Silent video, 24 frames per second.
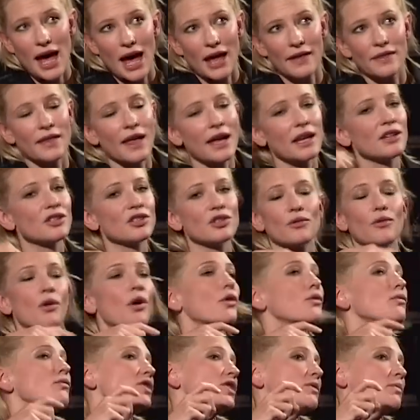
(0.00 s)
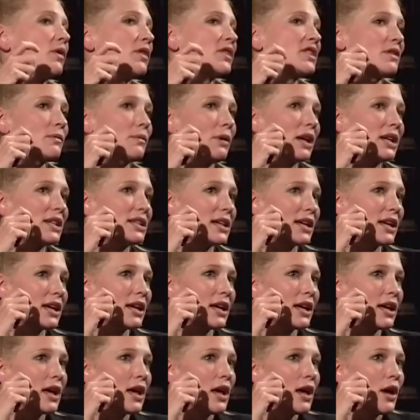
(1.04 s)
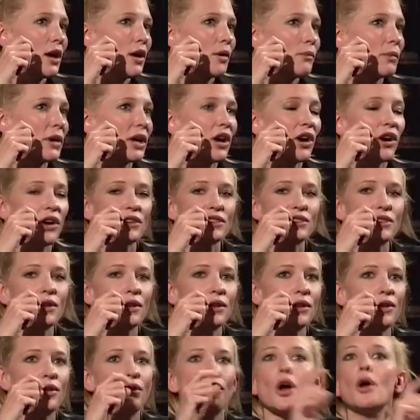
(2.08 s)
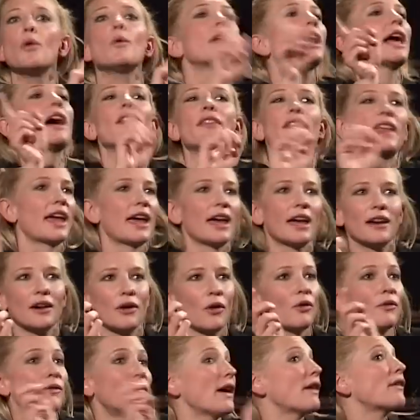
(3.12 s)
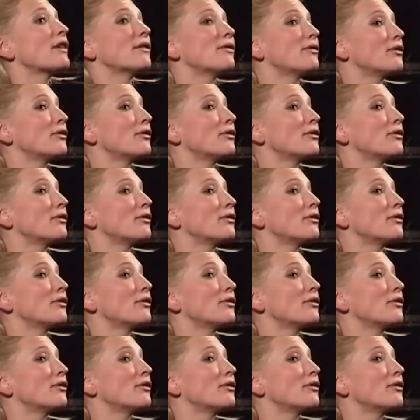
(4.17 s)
and that is your own responsibility, because no one out there, or very